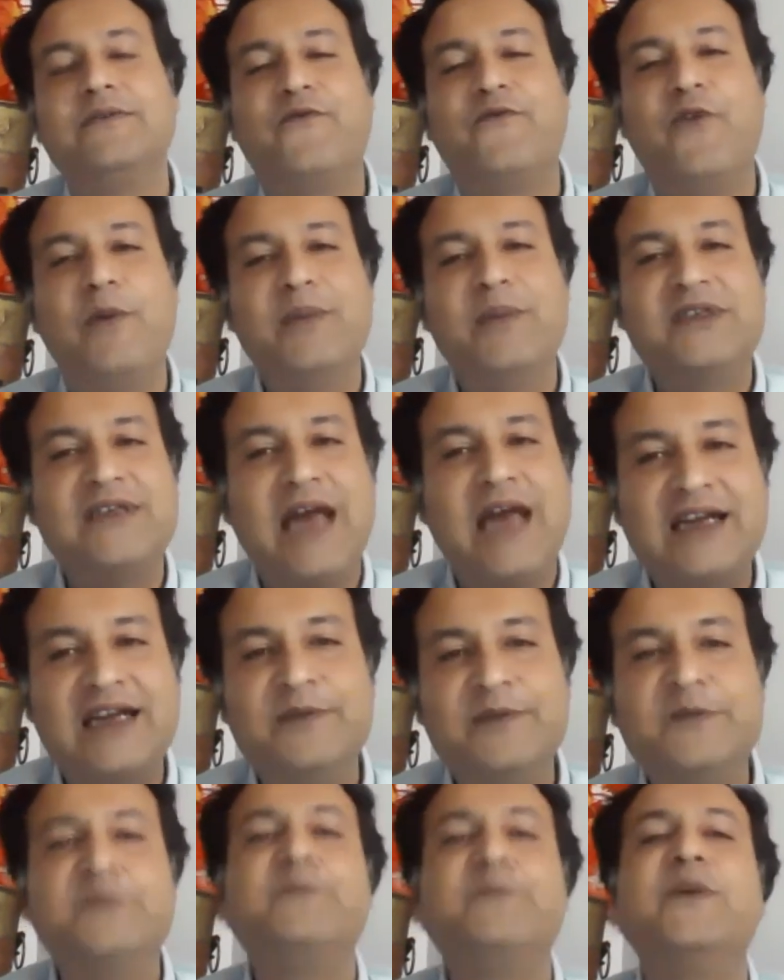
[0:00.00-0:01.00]
from a
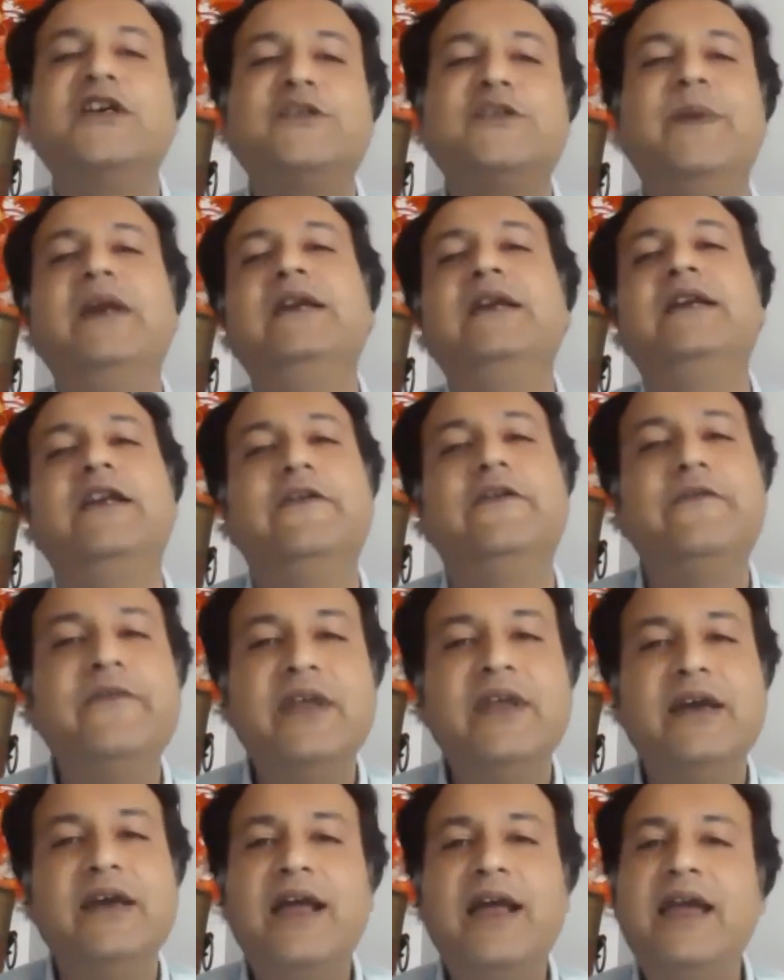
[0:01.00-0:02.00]
startup's perspective,
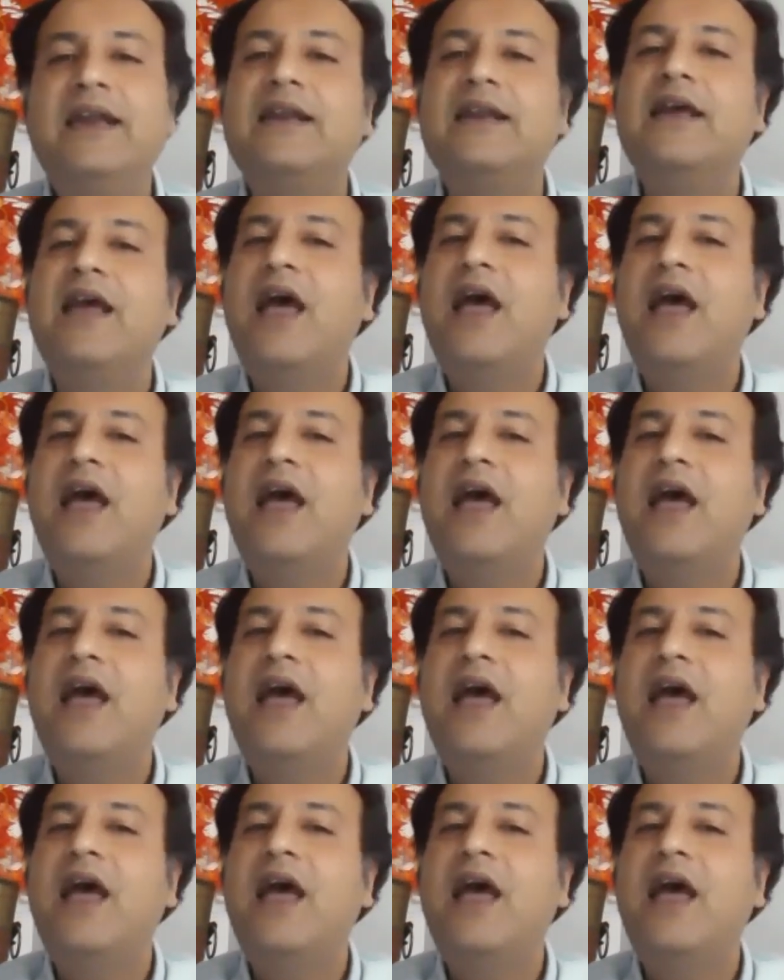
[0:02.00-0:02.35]
right?